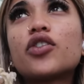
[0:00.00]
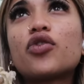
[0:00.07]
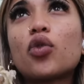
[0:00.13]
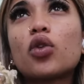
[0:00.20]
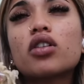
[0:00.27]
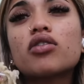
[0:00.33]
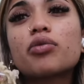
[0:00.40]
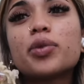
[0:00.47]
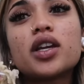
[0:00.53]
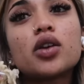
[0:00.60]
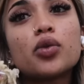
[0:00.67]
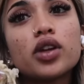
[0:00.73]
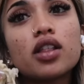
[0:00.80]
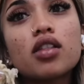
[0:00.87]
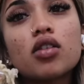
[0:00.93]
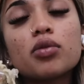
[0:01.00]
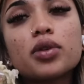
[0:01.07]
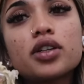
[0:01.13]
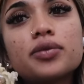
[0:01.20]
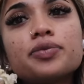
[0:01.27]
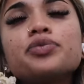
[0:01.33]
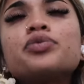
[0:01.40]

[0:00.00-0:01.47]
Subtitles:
four of being weed sober.